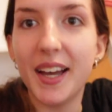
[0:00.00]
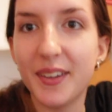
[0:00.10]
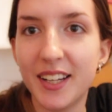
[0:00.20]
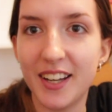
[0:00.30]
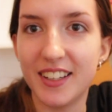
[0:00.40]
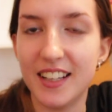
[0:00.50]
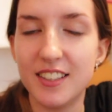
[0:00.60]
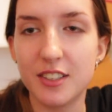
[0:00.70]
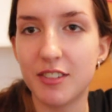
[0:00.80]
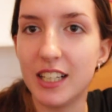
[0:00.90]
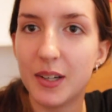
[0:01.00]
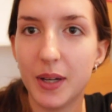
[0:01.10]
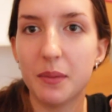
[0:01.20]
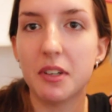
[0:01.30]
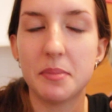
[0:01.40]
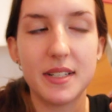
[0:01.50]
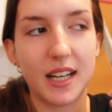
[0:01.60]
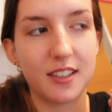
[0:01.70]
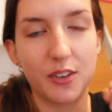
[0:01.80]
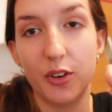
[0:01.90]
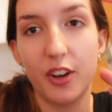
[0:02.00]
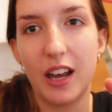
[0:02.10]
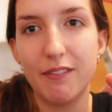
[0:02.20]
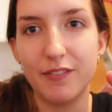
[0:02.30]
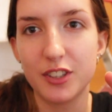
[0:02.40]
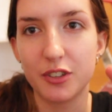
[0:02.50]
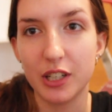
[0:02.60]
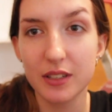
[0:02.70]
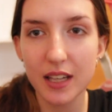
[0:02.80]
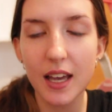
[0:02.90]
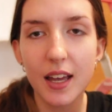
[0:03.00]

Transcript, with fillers: Okie dokie, this is really quick whilst my dad's gone on the hump for screws.